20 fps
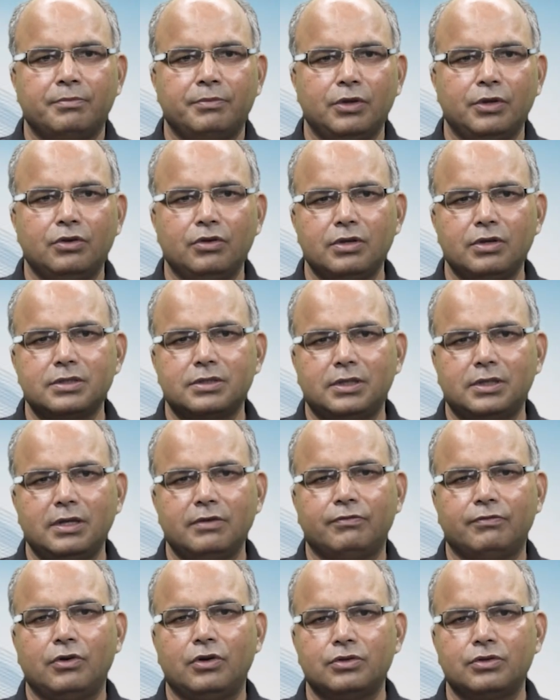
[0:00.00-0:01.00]
because they
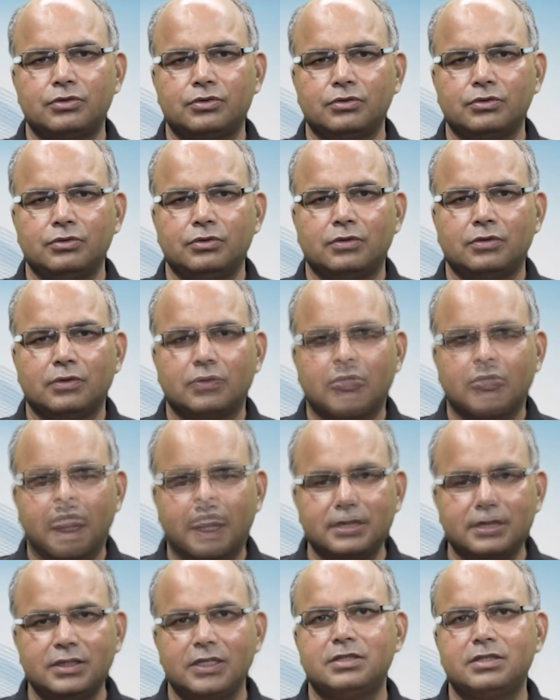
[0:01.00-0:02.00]
want to
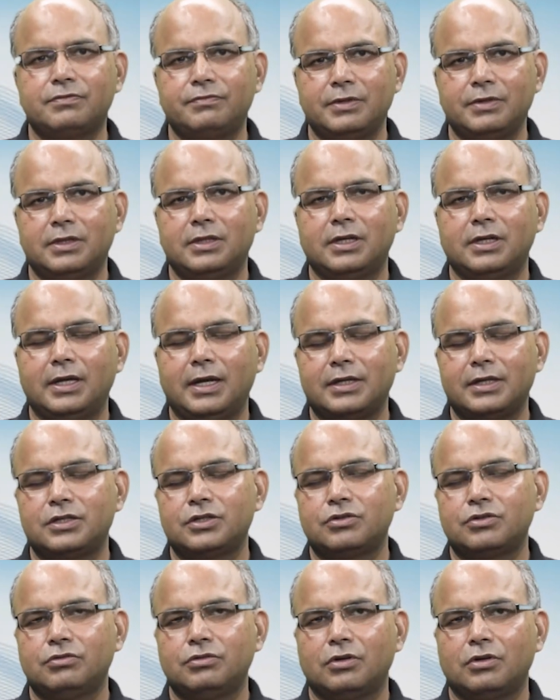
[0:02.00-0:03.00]
adjust with the
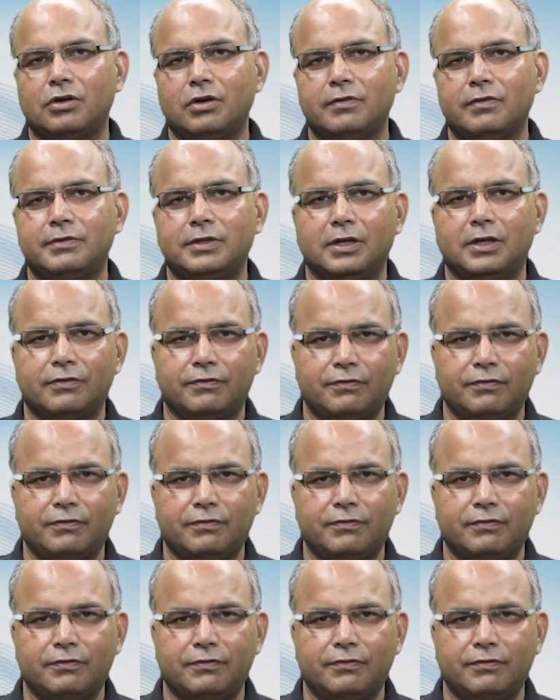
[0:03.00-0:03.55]
attitude of their